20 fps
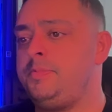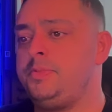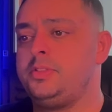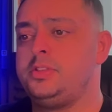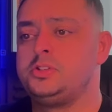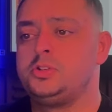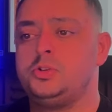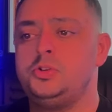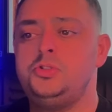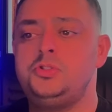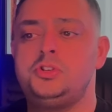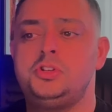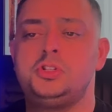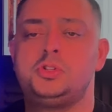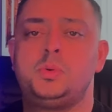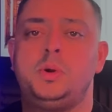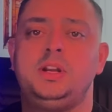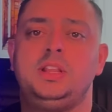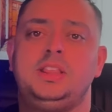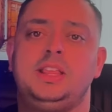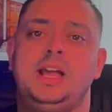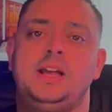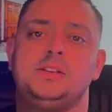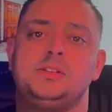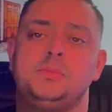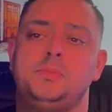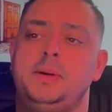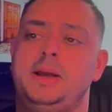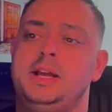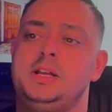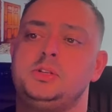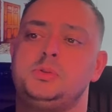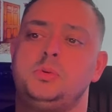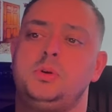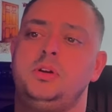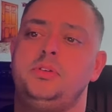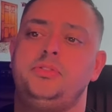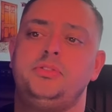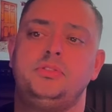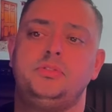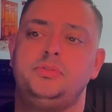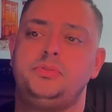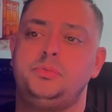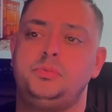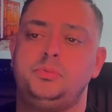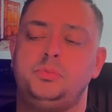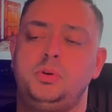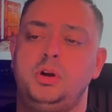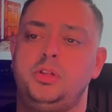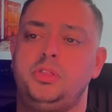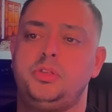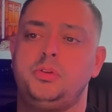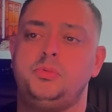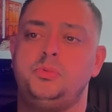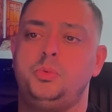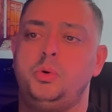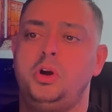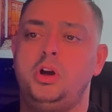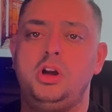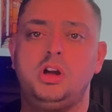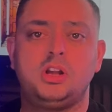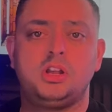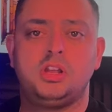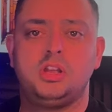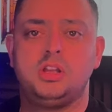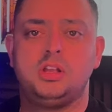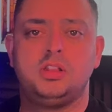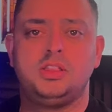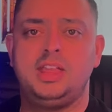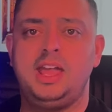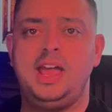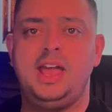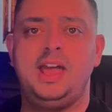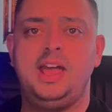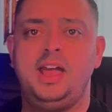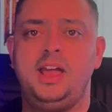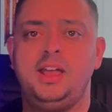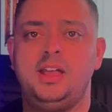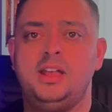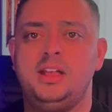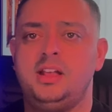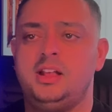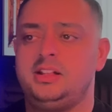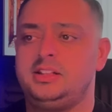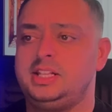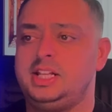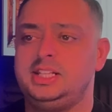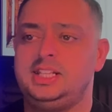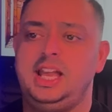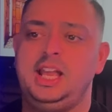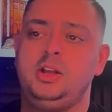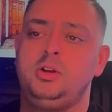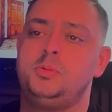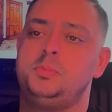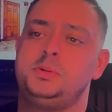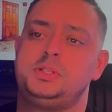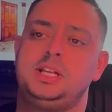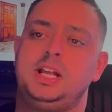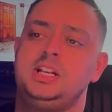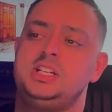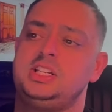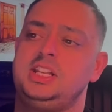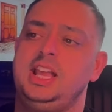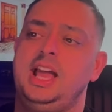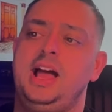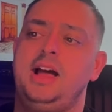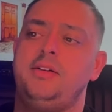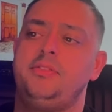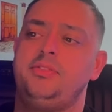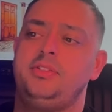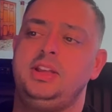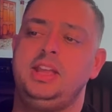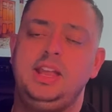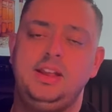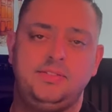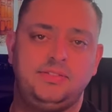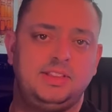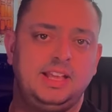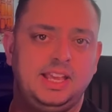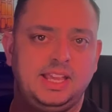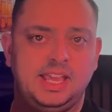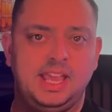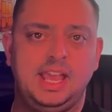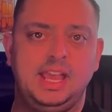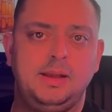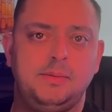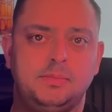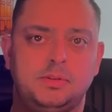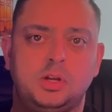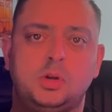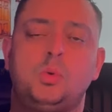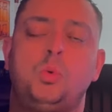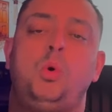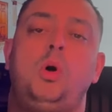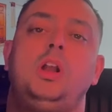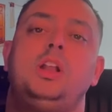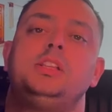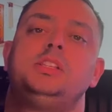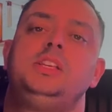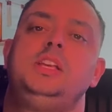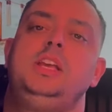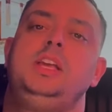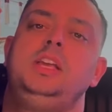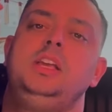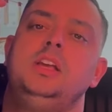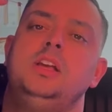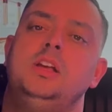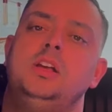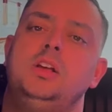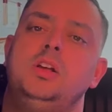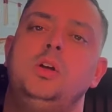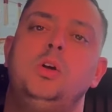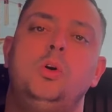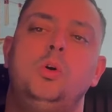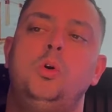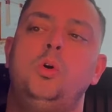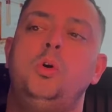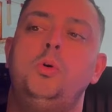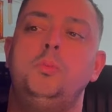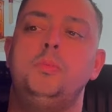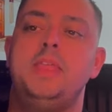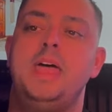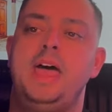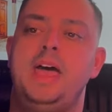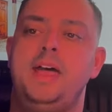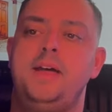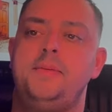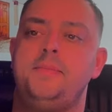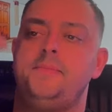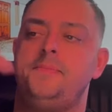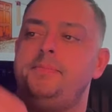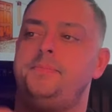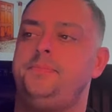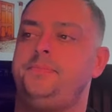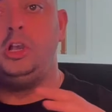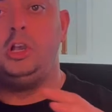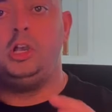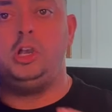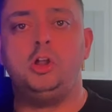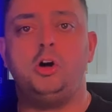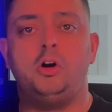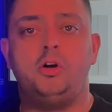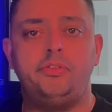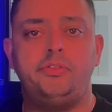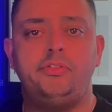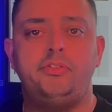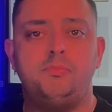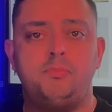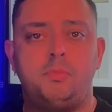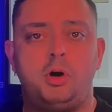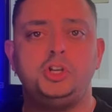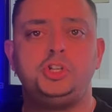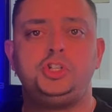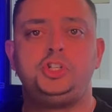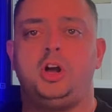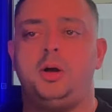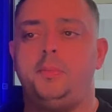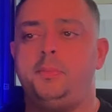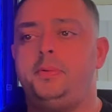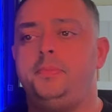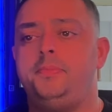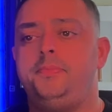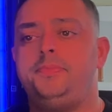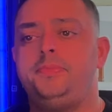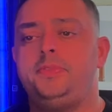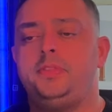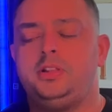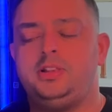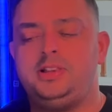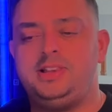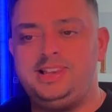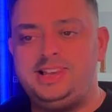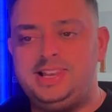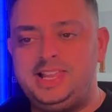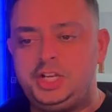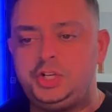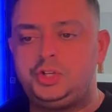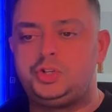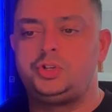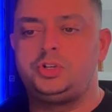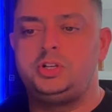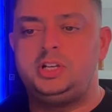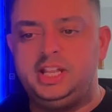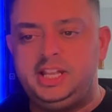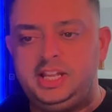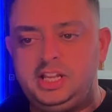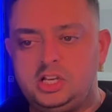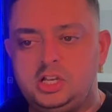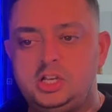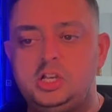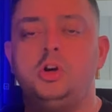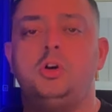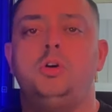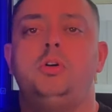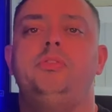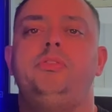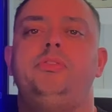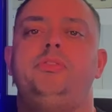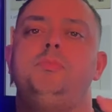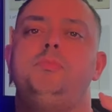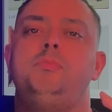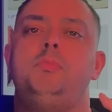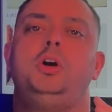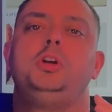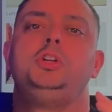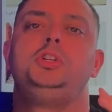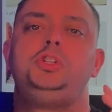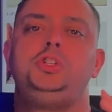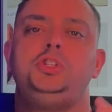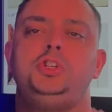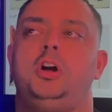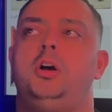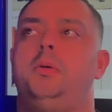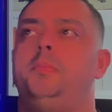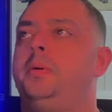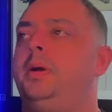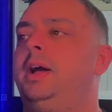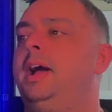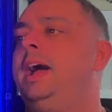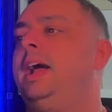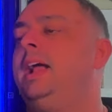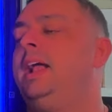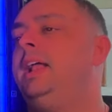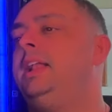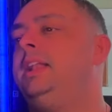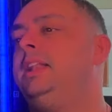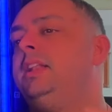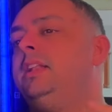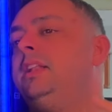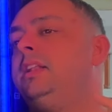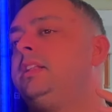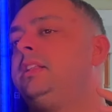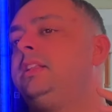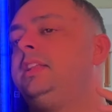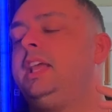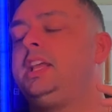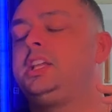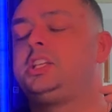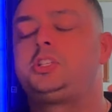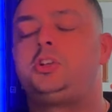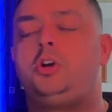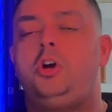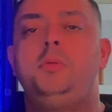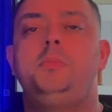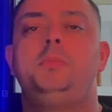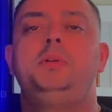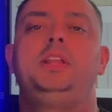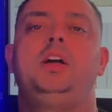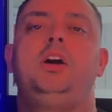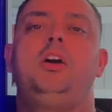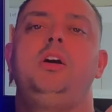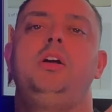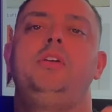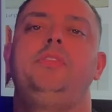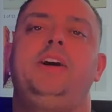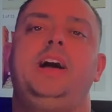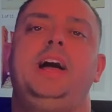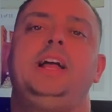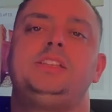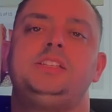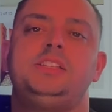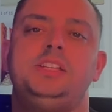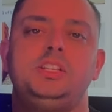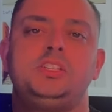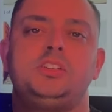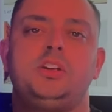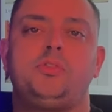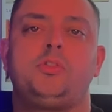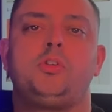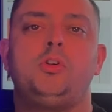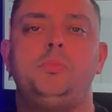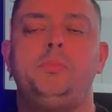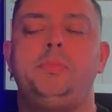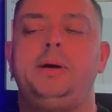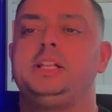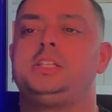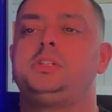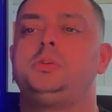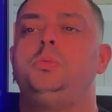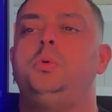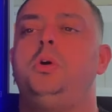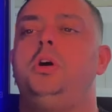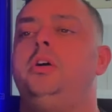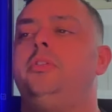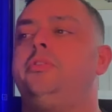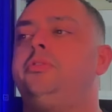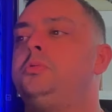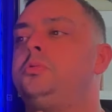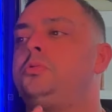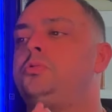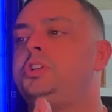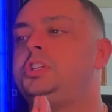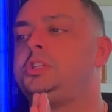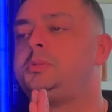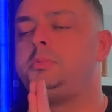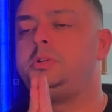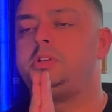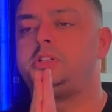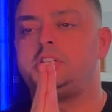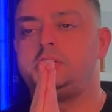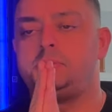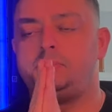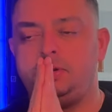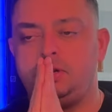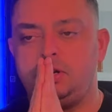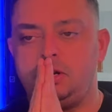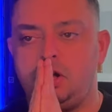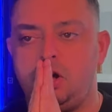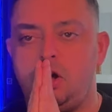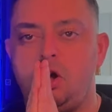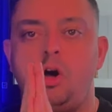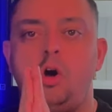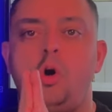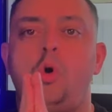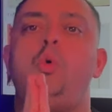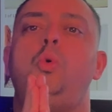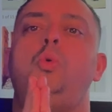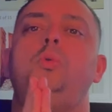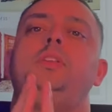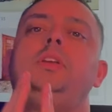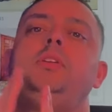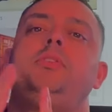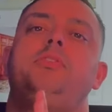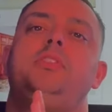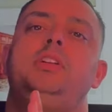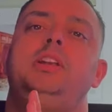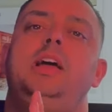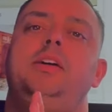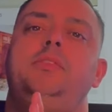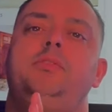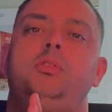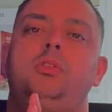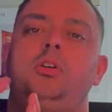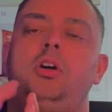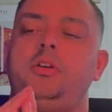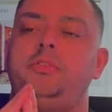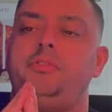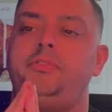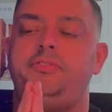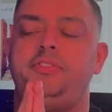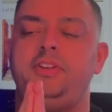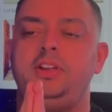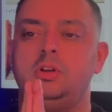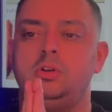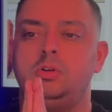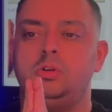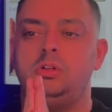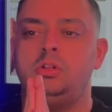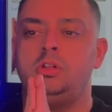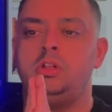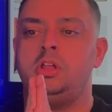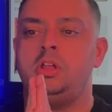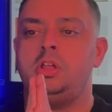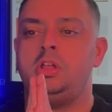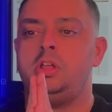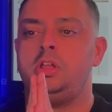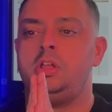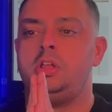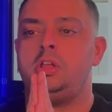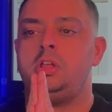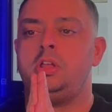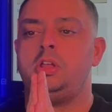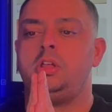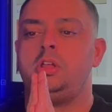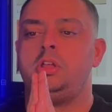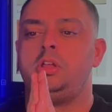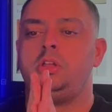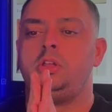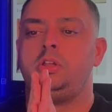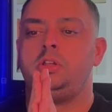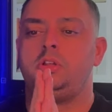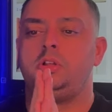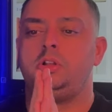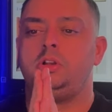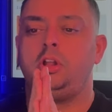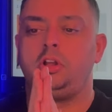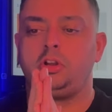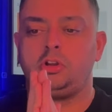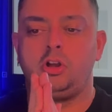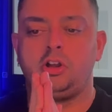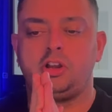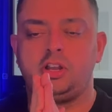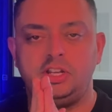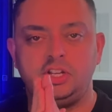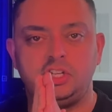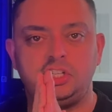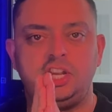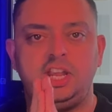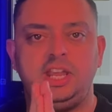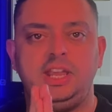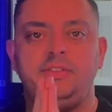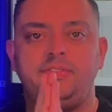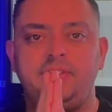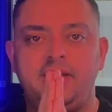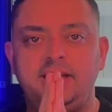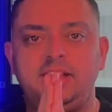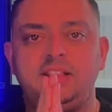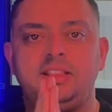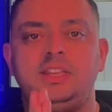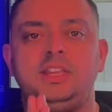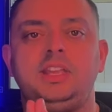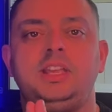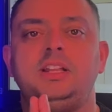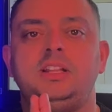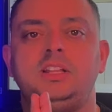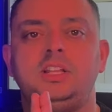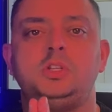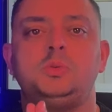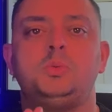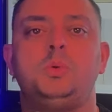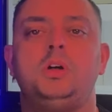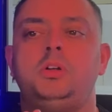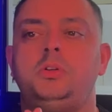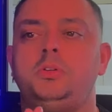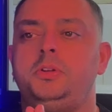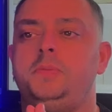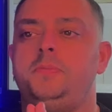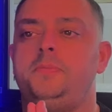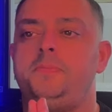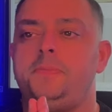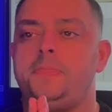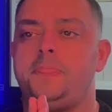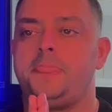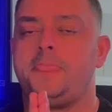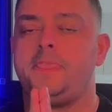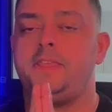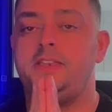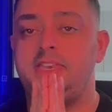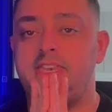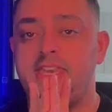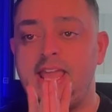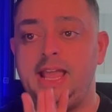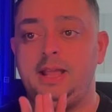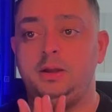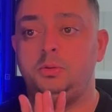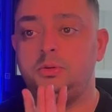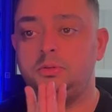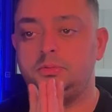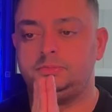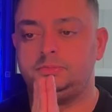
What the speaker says: there's £120,000 worth of work there that they could potentially have if they keep the quality up there. I love my job, literally love my job. And the excitement that I've had since I've come back to work from Christmas has been on a whole different level. I feel like I can achieve anything in this world. Now,